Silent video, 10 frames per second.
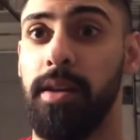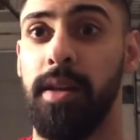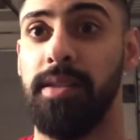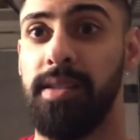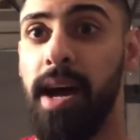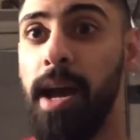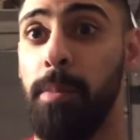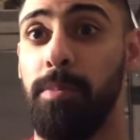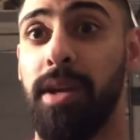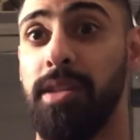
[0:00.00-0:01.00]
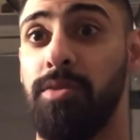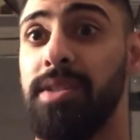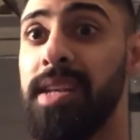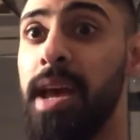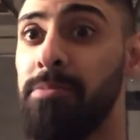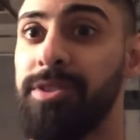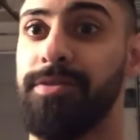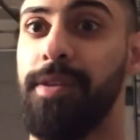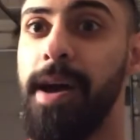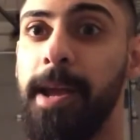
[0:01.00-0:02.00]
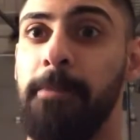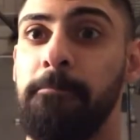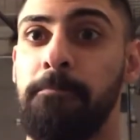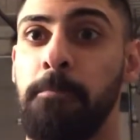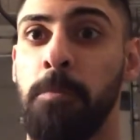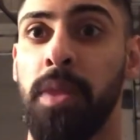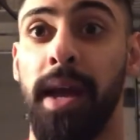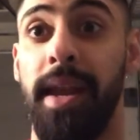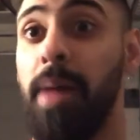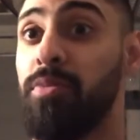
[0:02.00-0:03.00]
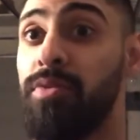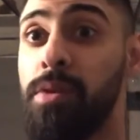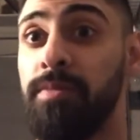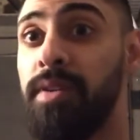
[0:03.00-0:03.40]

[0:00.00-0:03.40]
in time because it was an amateur fight and I performed